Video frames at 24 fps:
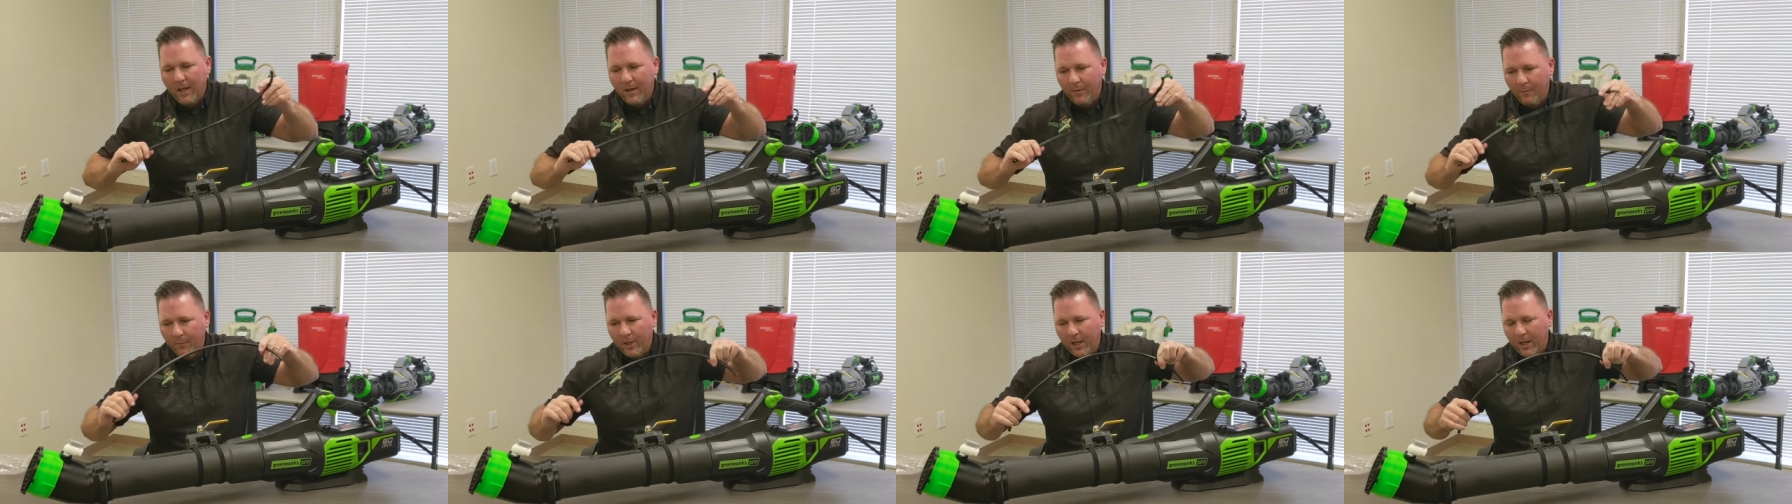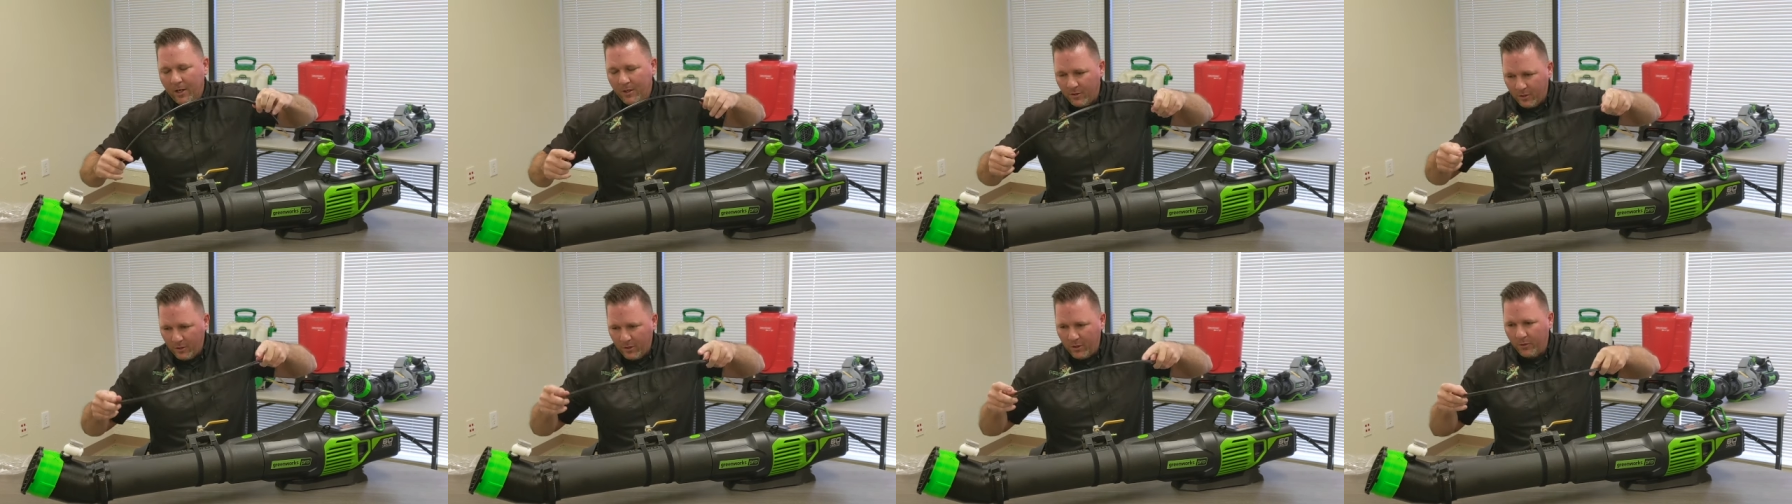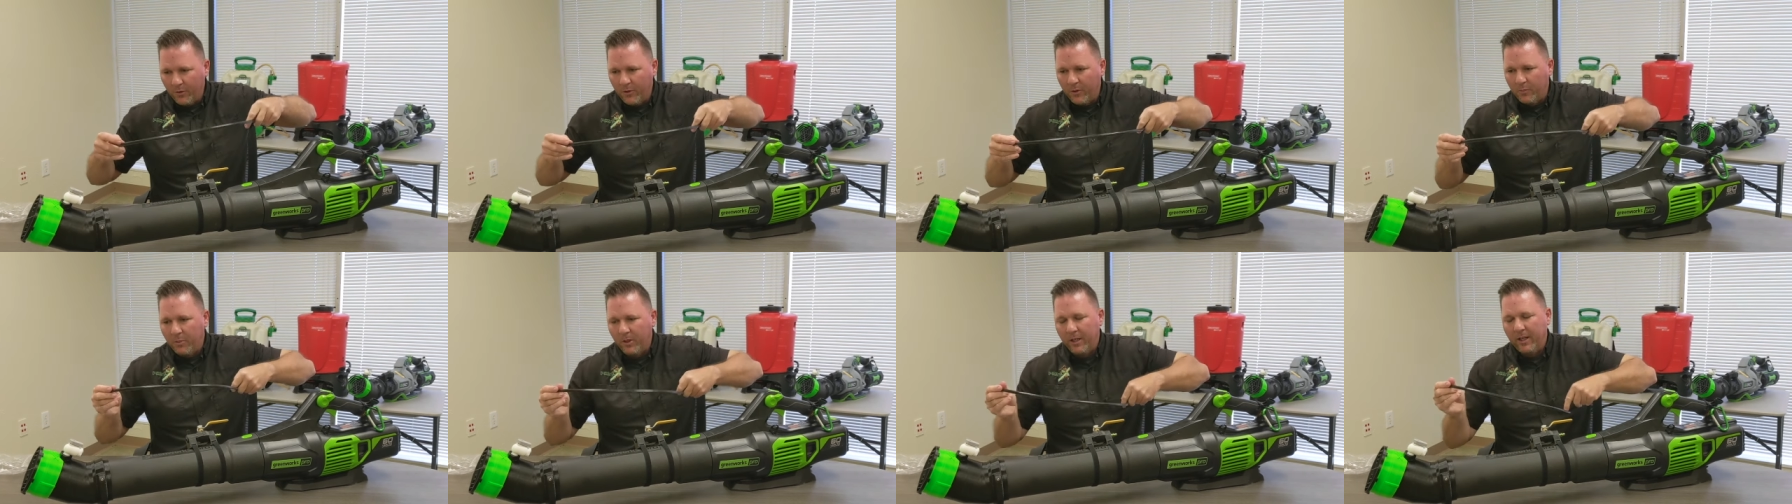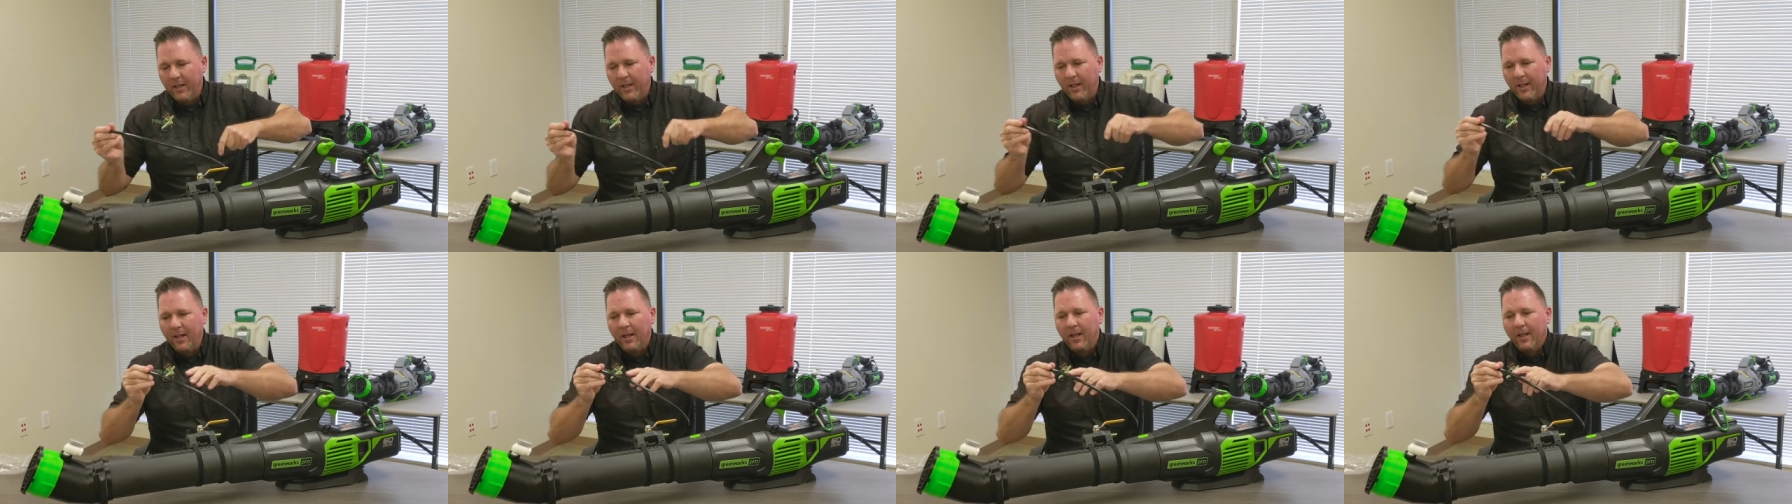what I usually do is put
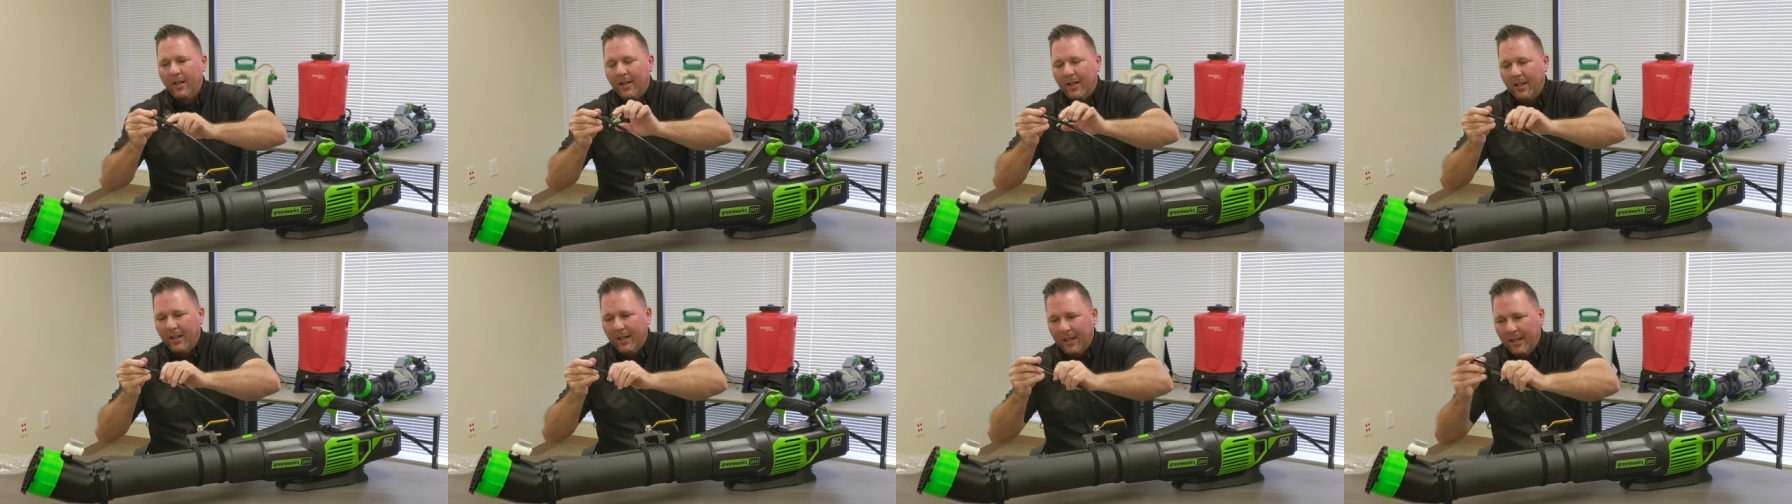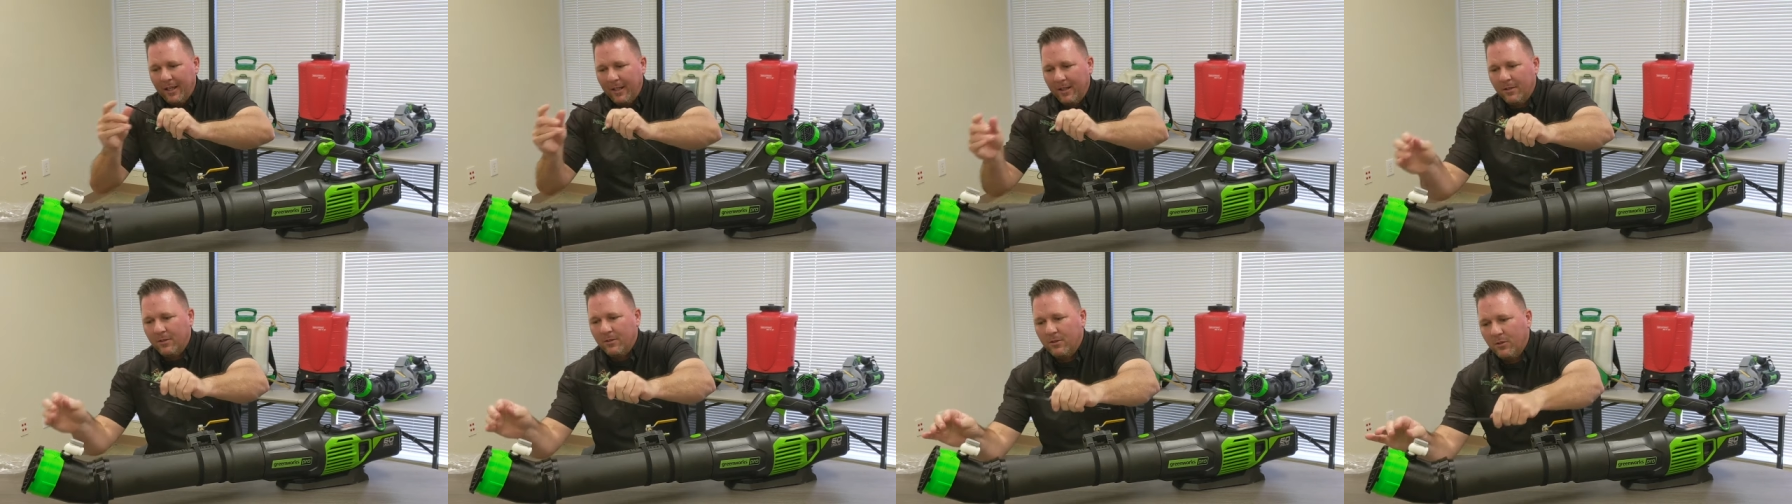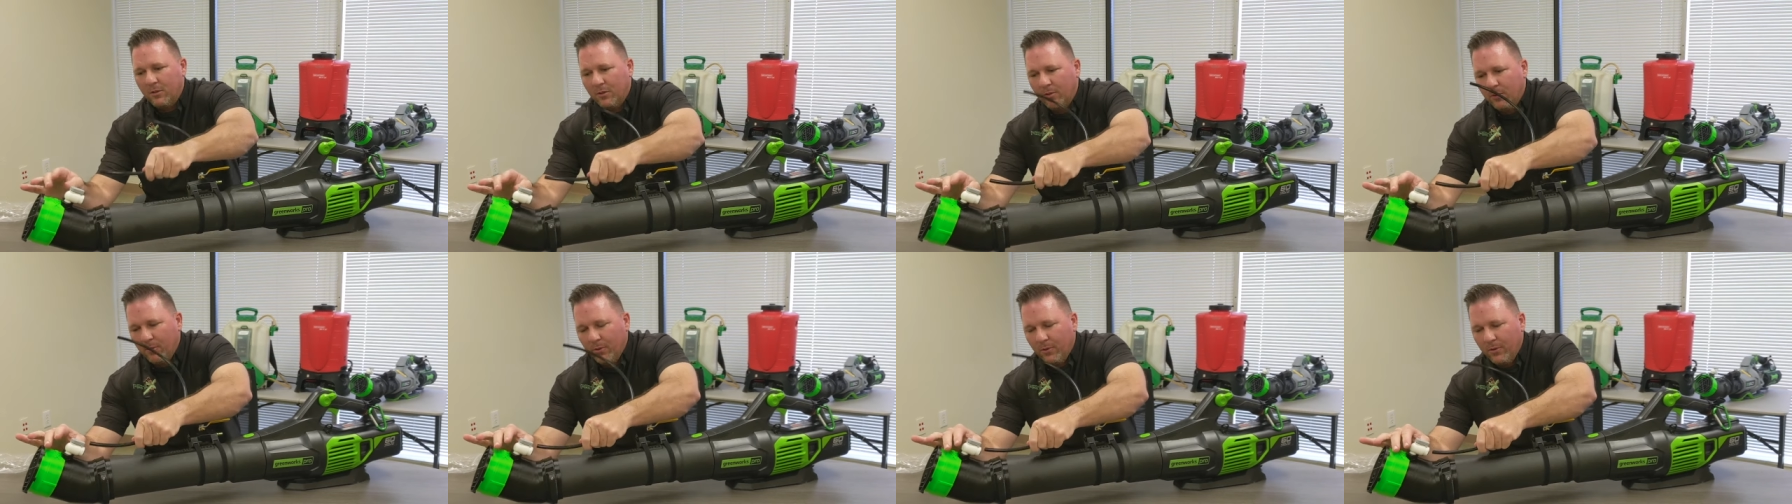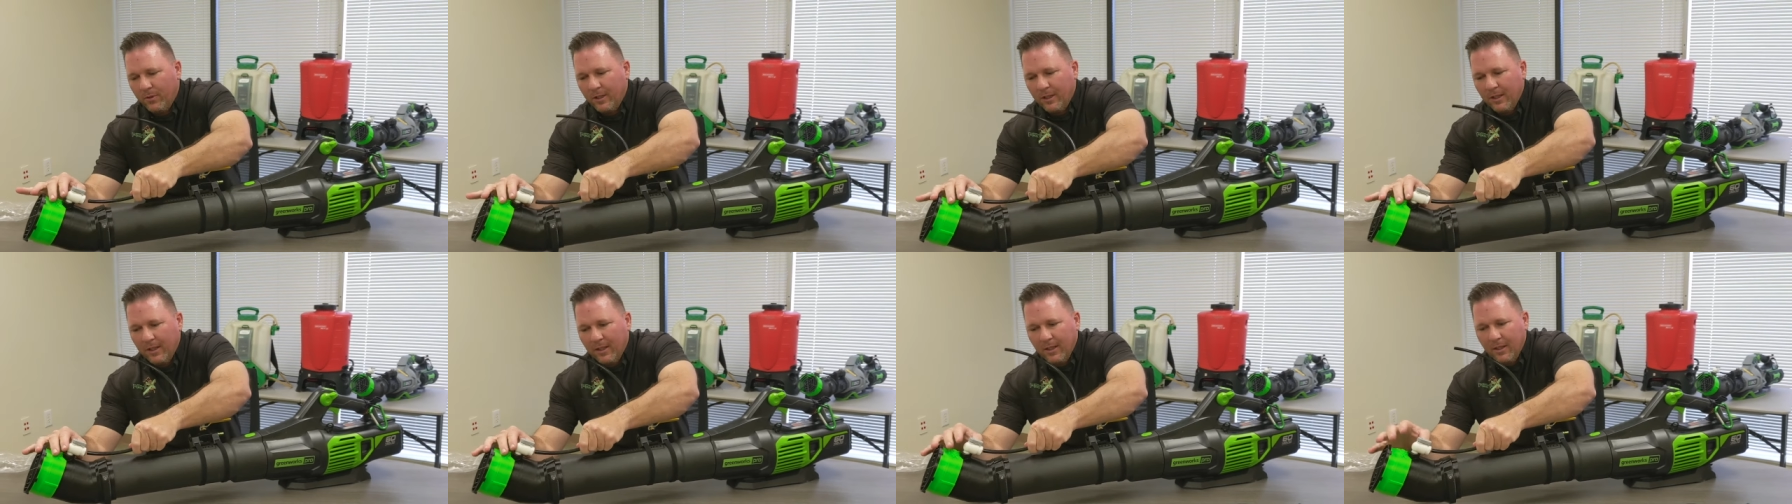it into
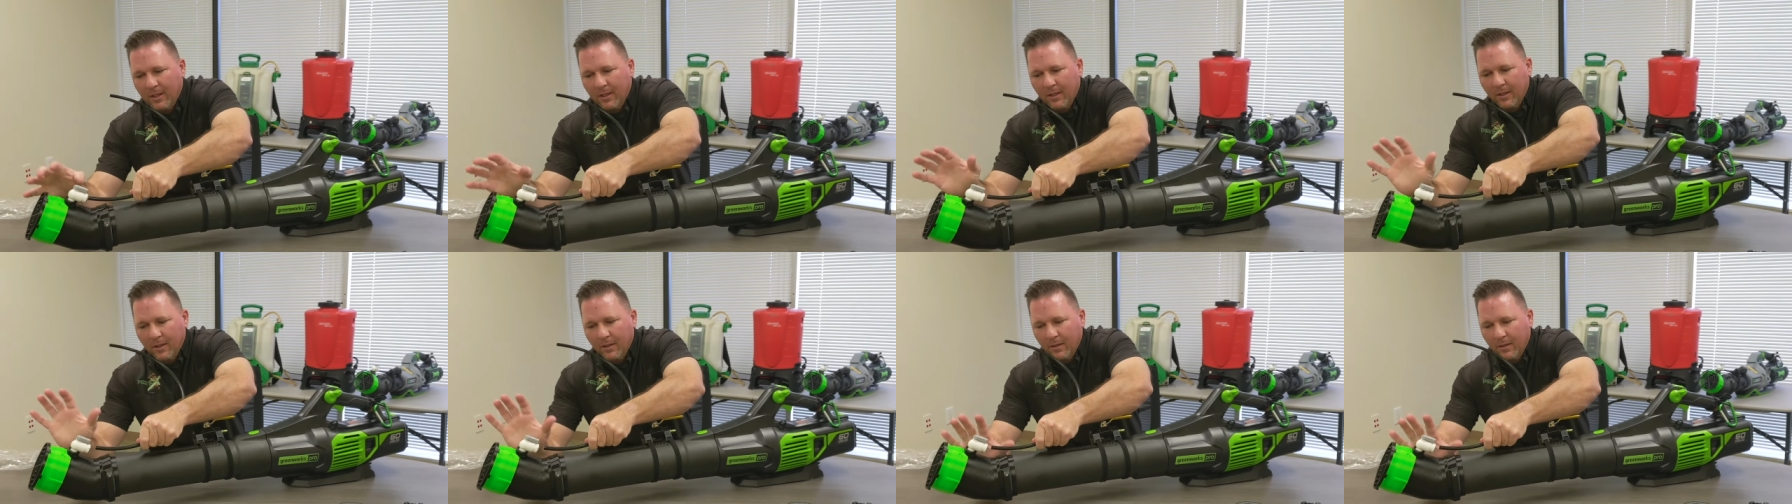the